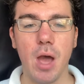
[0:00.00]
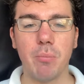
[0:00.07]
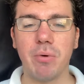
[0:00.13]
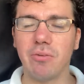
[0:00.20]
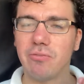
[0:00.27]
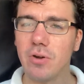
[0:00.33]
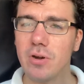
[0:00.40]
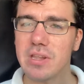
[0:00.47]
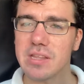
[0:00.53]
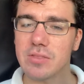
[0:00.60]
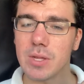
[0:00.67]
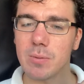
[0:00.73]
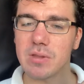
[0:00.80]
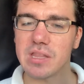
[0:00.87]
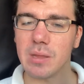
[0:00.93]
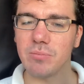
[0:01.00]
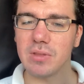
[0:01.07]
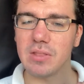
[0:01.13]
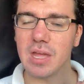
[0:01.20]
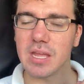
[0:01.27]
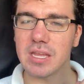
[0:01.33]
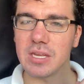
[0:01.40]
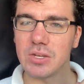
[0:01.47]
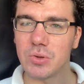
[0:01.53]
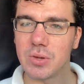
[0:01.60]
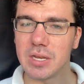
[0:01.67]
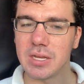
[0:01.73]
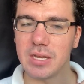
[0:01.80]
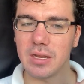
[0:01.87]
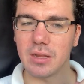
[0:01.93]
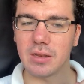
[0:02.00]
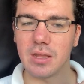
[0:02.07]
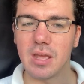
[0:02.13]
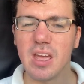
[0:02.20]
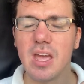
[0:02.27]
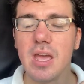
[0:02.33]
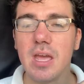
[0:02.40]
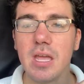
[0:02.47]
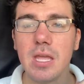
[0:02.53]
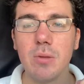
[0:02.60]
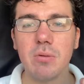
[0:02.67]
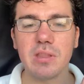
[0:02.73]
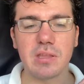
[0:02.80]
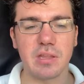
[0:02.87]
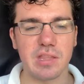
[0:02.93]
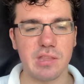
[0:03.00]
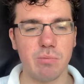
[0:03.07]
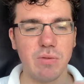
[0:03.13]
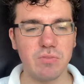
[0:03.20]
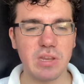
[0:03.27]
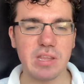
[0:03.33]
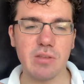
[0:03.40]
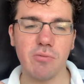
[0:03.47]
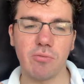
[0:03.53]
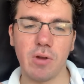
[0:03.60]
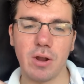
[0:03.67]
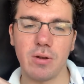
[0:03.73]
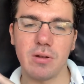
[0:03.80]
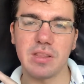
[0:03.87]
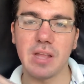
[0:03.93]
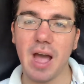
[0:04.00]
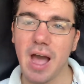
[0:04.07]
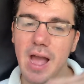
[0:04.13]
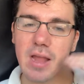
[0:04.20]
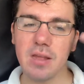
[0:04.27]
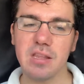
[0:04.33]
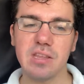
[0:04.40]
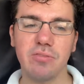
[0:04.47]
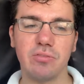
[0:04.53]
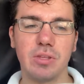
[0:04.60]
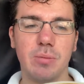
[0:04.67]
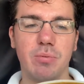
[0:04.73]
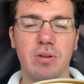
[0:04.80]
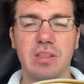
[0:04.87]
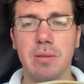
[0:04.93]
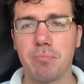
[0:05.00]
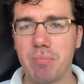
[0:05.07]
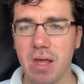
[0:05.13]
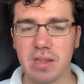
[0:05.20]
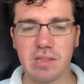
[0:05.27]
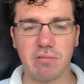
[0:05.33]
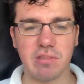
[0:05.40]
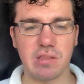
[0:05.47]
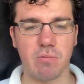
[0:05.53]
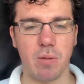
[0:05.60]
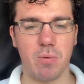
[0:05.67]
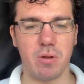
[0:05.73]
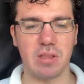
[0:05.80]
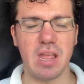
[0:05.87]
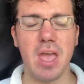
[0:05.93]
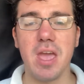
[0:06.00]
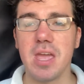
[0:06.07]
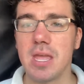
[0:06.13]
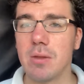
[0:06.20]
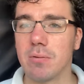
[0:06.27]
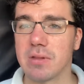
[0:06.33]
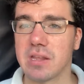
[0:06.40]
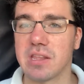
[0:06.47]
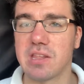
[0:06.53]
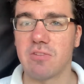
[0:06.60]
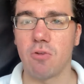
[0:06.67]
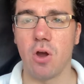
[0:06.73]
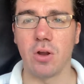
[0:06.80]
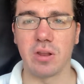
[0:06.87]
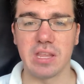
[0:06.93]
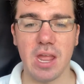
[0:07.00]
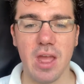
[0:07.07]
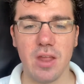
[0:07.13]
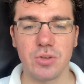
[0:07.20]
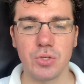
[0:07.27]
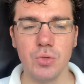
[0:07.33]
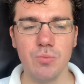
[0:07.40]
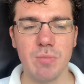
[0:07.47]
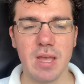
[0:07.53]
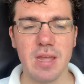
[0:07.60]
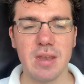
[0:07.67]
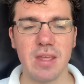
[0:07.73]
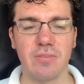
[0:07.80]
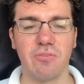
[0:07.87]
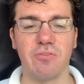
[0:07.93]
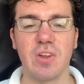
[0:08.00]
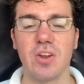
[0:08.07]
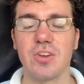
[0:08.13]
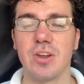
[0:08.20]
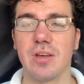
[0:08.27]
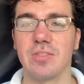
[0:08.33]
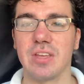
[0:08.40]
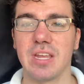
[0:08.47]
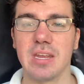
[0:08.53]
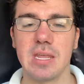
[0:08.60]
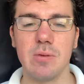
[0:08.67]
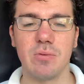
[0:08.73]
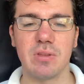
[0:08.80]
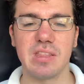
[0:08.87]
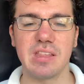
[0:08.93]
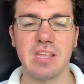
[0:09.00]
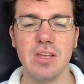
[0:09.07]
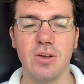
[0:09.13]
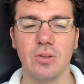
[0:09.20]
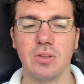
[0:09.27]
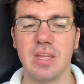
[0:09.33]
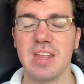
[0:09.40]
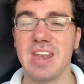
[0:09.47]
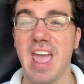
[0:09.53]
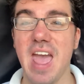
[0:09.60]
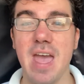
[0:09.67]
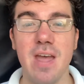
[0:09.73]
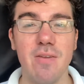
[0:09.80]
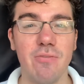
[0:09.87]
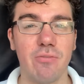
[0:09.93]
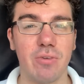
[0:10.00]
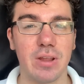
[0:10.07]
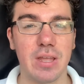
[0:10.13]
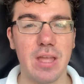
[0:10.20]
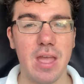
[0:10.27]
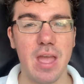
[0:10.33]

But first, there was something that he knew he needed. He was the swiftest of runners, the highest of leapers, the best of swimmers. He was as strong as two men and feared nothing, and he was skilled in every